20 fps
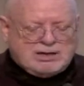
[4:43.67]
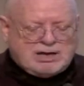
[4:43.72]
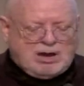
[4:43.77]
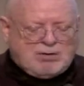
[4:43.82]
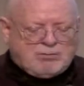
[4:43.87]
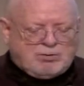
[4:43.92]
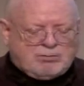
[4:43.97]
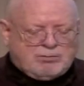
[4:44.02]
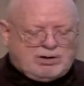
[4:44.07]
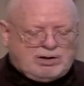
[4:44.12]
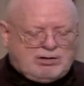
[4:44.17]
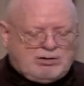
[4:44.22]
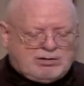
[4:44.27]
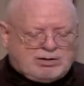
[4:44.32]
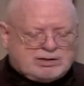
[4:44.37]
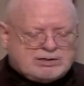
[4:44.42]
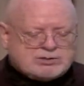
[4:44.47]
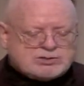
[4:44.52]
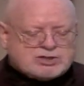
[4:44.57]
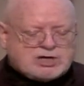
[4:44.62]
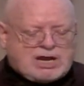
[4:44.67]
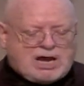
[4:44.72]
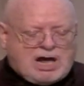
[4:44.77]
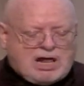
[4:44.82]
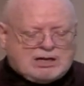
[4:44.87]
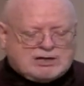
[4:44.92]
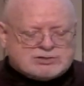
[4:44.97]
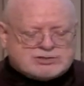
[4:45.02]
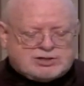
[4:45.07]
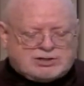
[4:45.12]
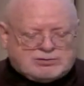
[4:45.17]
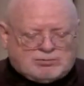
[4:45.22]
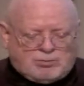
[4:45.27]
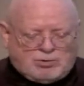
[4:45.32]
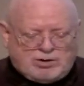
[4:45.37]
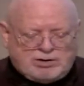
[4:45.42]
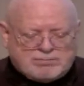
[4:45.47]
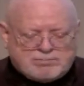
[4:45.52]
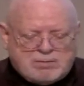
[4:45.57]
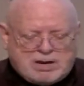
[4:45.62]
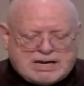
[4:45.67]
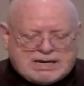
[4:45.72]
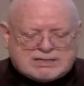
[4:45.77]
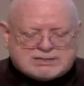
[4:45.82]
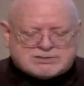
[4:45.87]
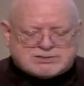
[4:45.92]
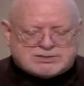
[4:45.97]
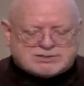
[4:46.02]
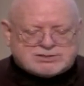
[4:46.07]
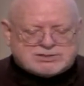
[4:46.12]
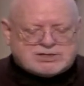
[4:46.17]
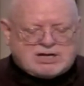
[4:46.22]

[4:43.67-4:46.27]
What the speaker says: Now, when we look at geology, the word means the